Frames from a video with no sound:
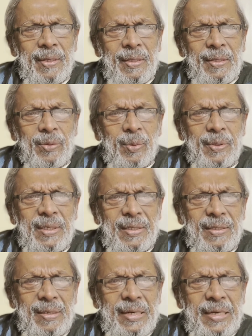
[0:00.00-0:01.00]
So this
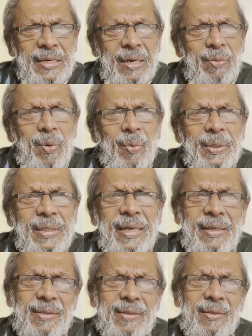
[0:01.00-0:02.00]

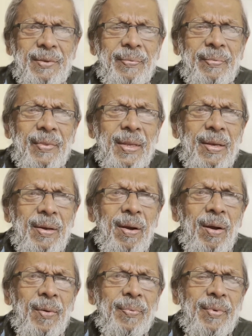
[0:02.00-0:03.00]
interwovenness
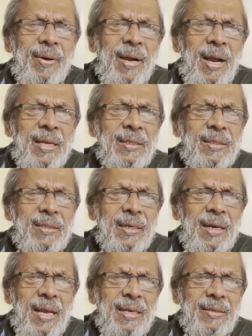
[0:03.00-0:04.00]
of caste,
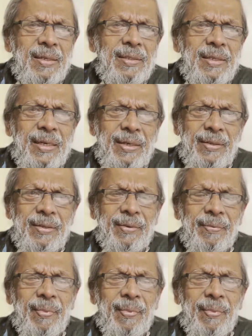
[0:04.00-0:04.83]
class and gender